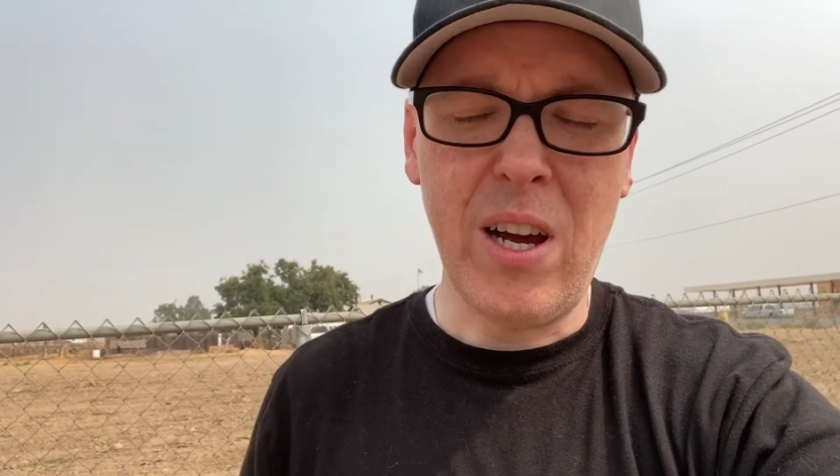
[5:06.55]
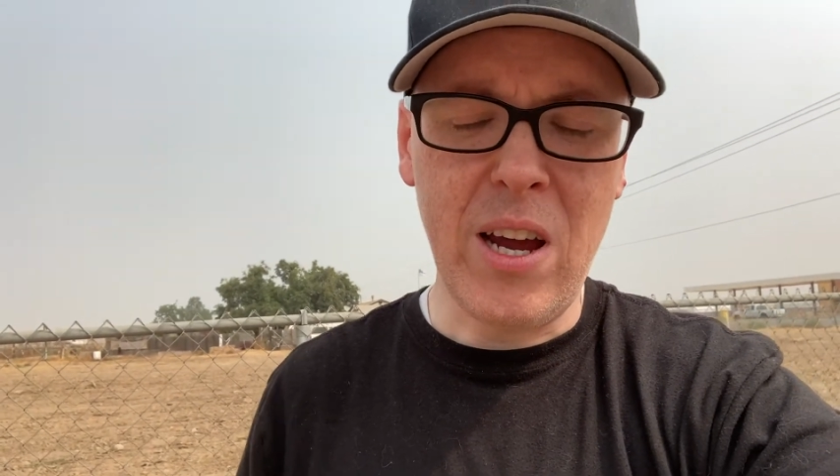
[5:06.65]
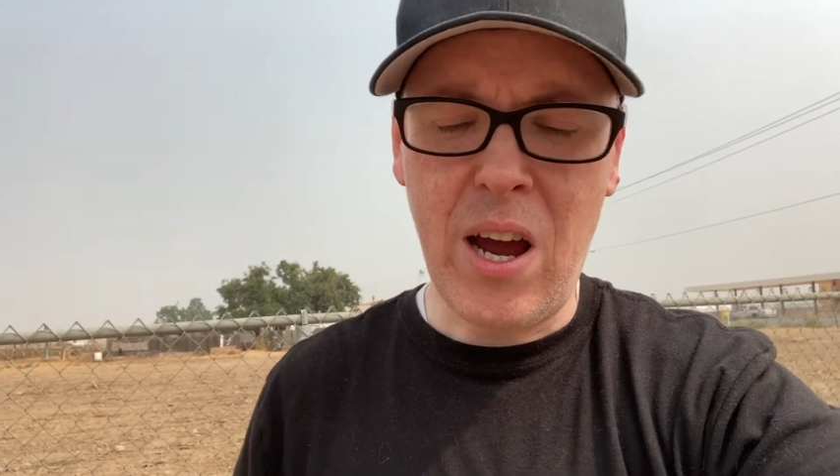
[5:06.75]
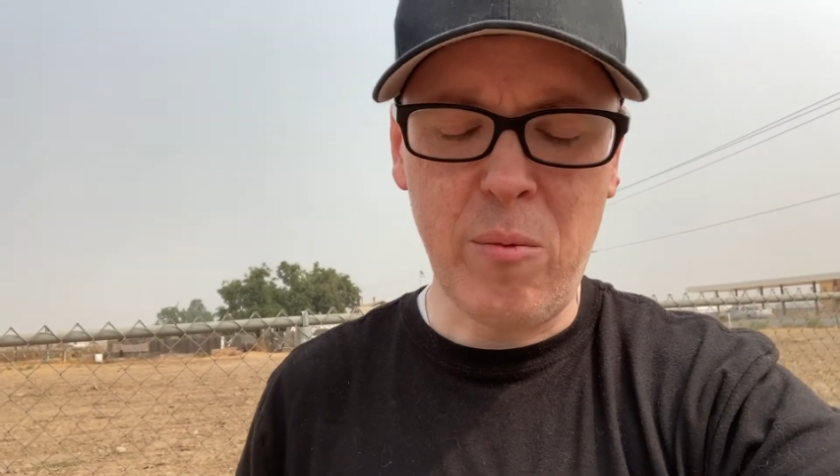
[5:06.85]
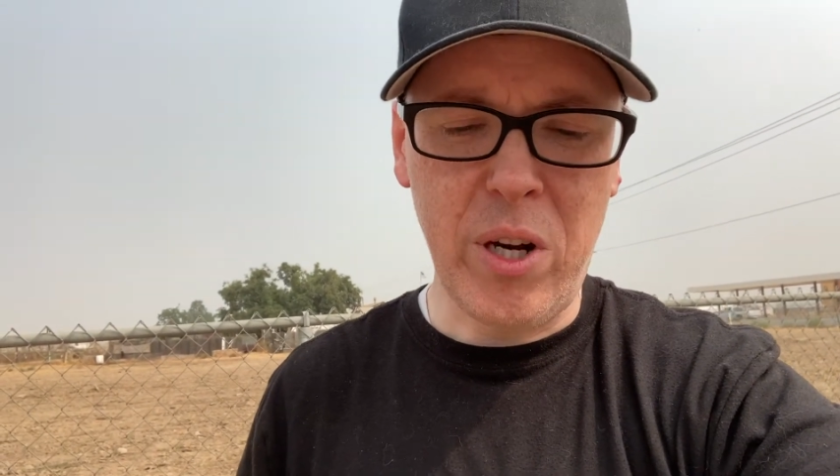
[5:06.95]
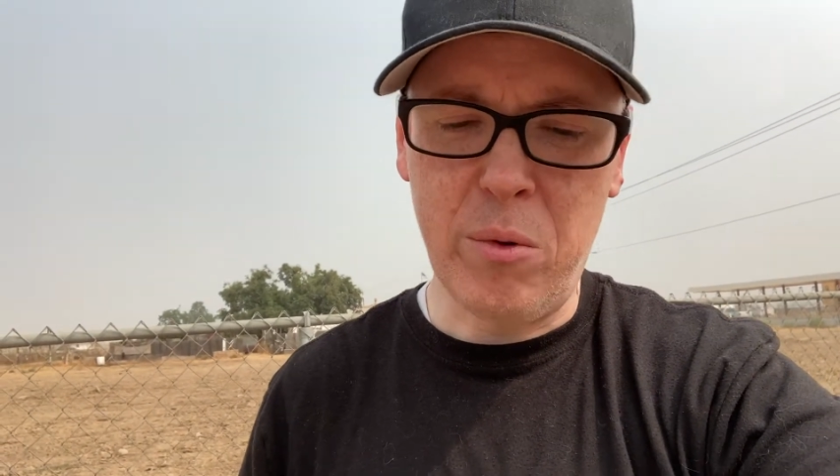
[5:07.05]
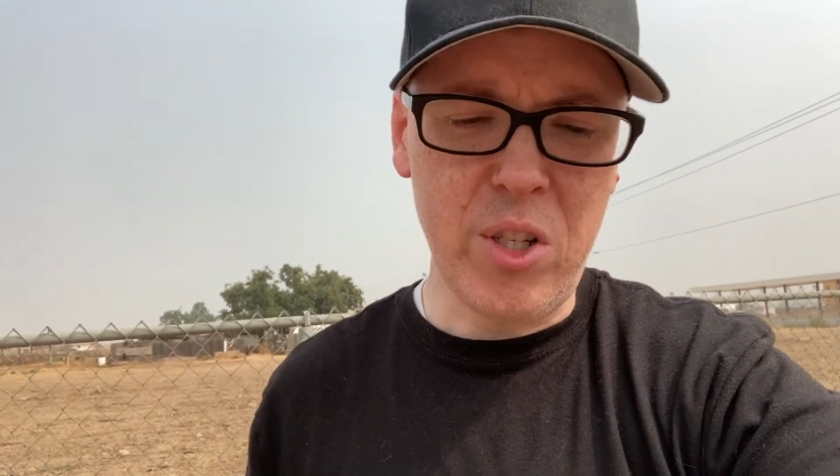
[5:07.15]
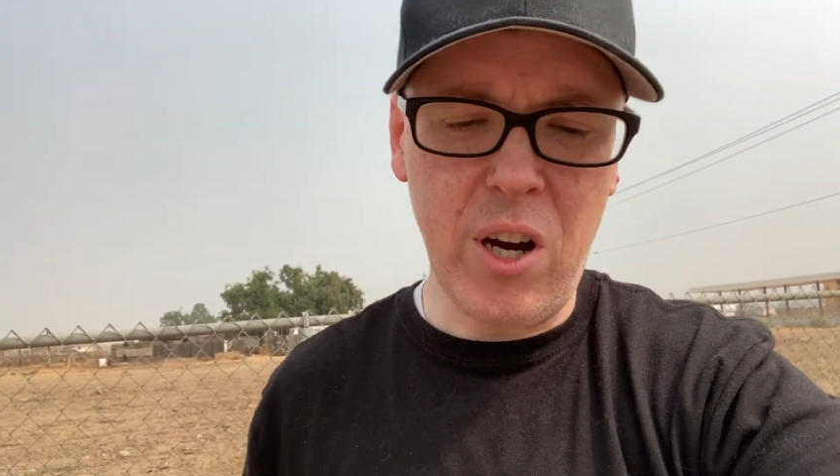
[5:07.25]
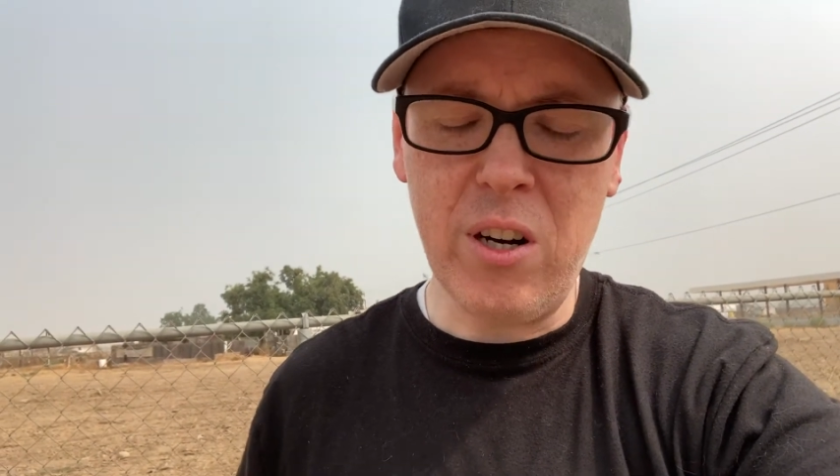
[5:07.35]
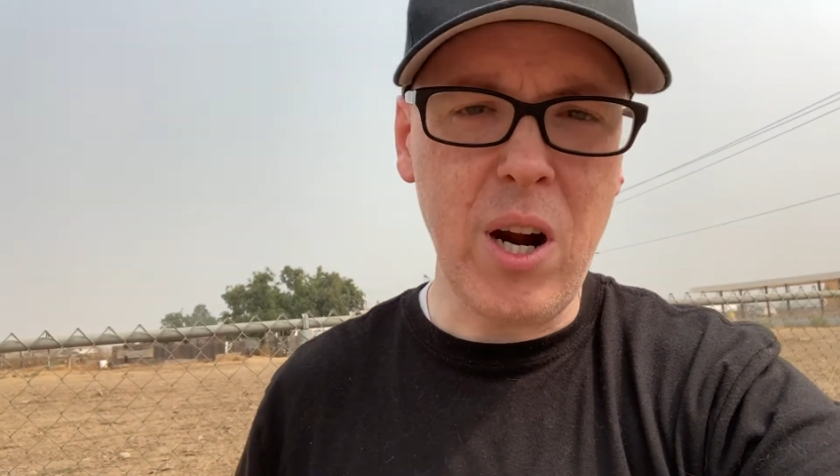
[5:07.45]
When I
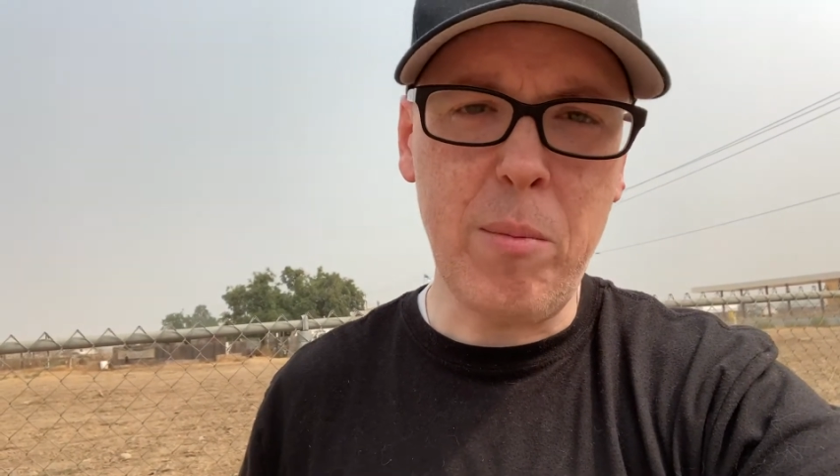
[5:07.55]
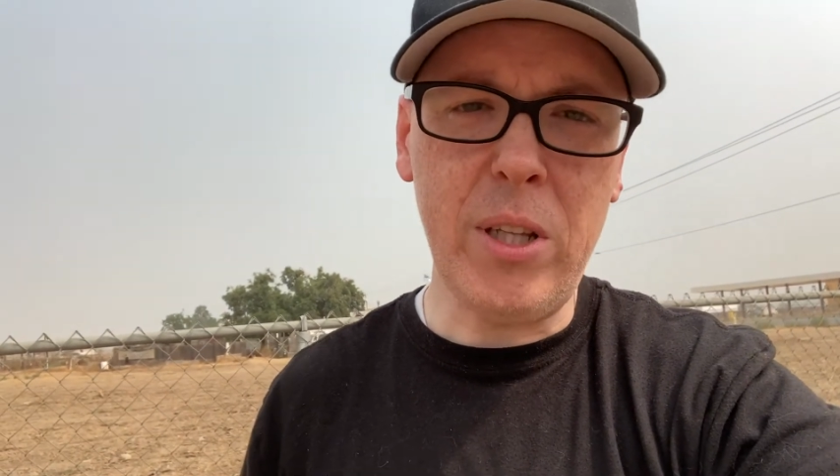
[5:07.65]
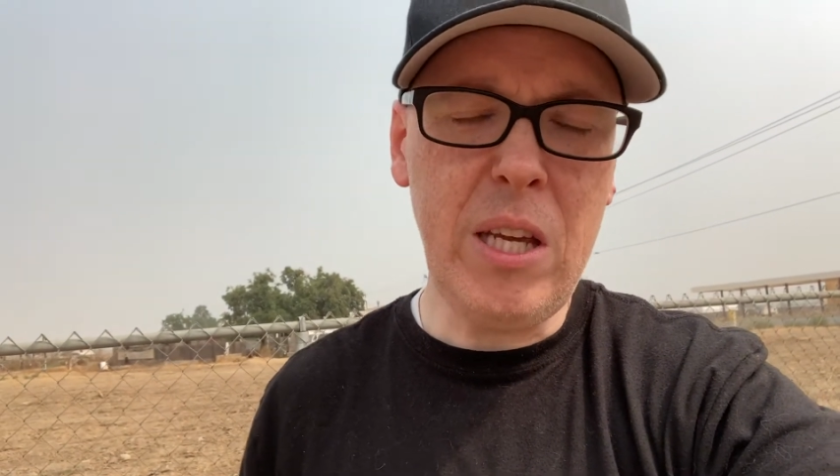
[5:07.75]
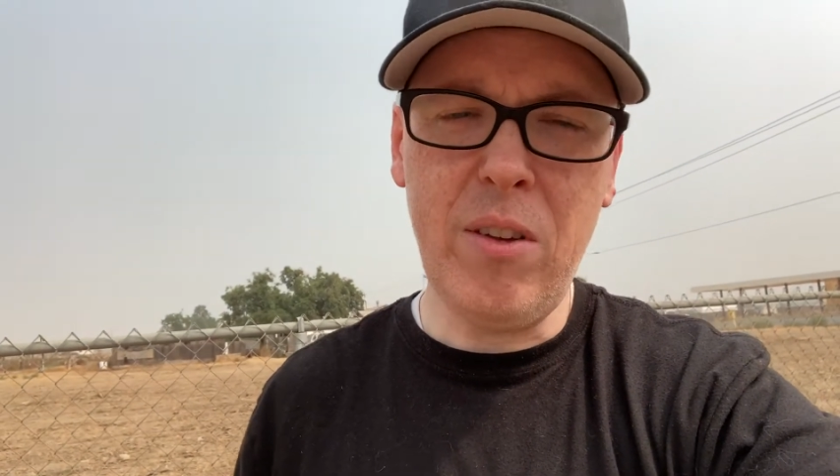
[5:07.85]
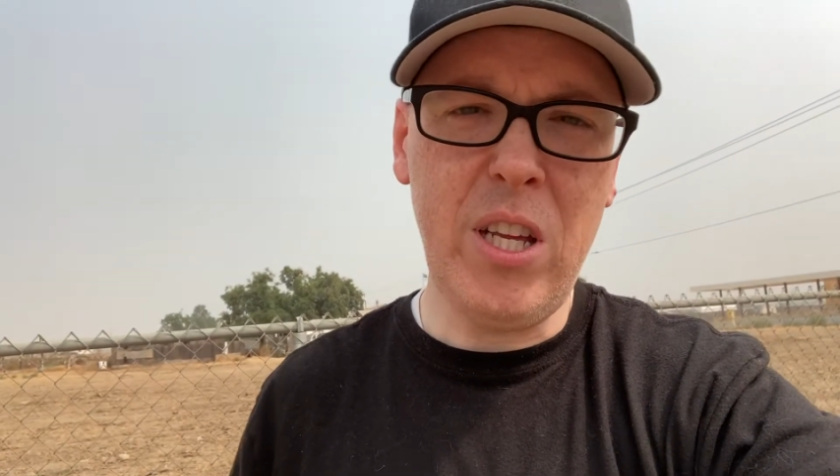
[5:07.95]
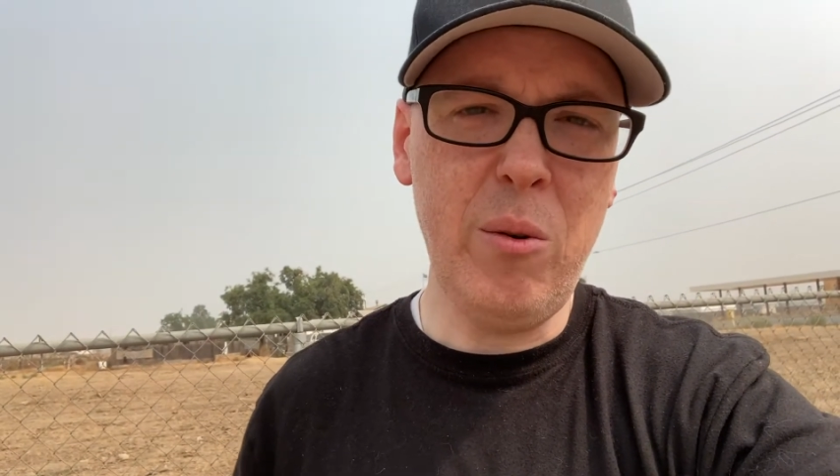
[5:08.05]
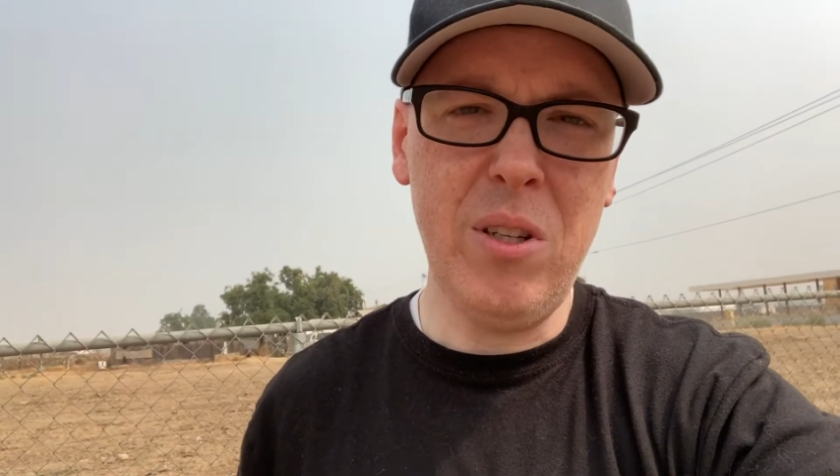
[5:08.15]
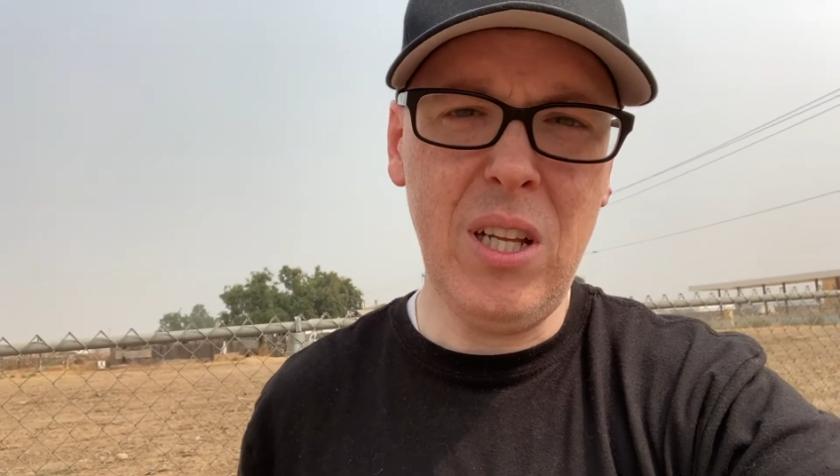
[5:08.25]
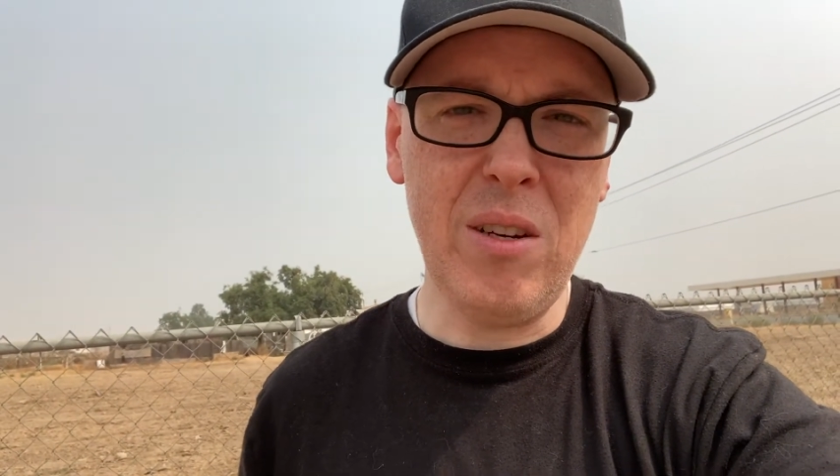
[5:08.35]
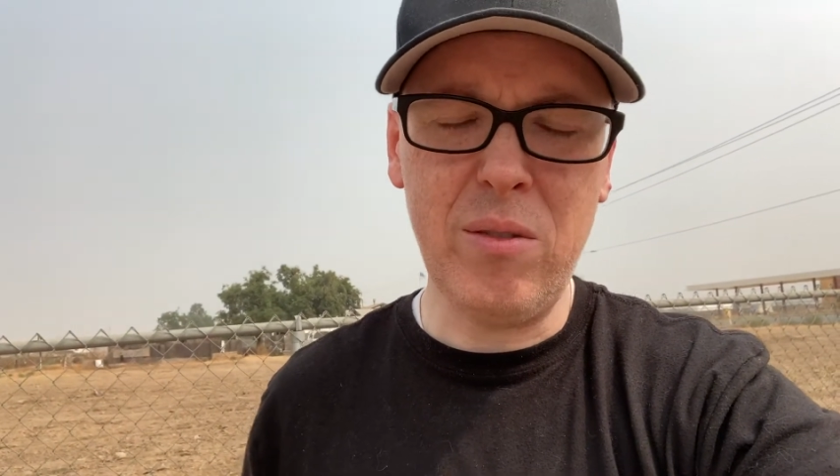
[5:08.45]
was younger, I believed that he
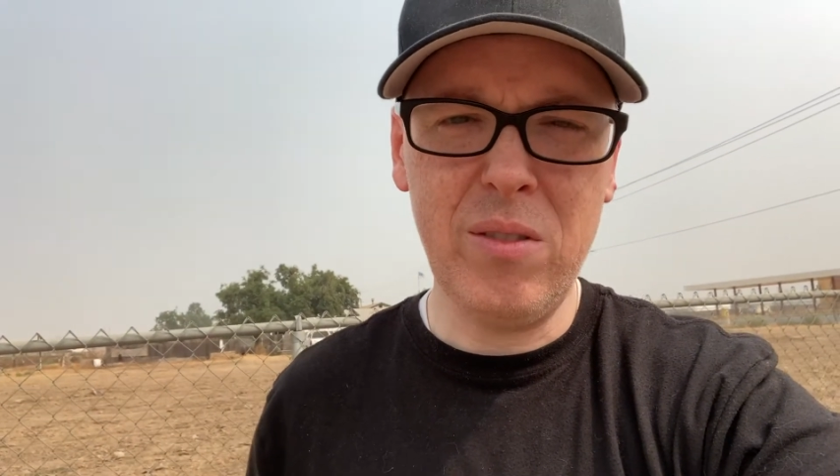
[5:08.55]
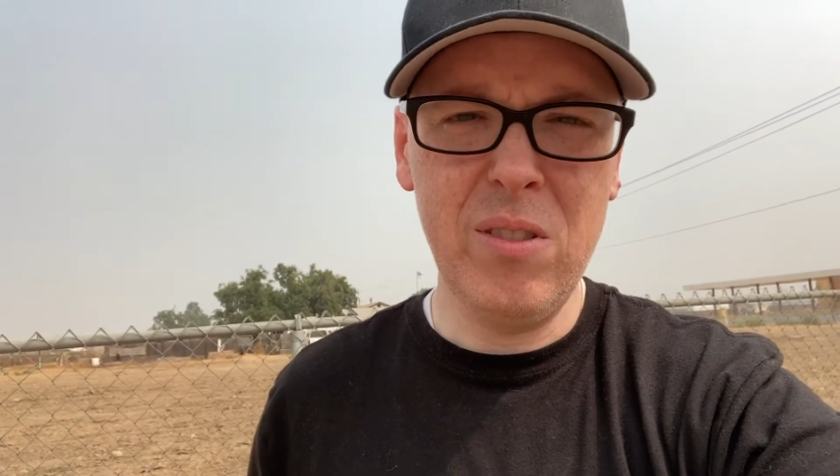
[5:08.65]
would live.